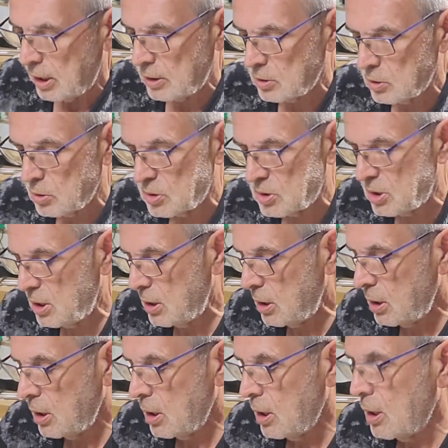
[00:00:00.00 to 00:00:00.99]
and you
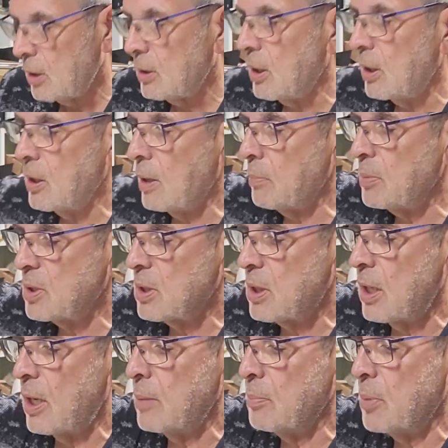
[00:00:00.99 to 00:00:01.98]
see the numbers
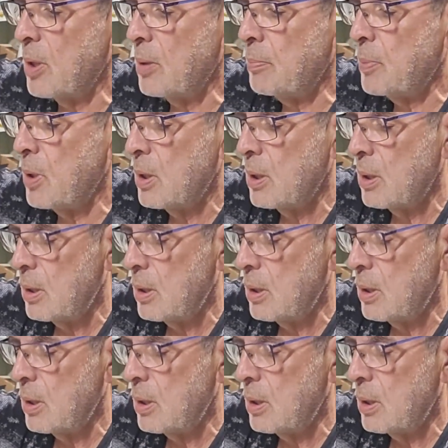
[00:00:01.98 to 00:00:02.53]
climb up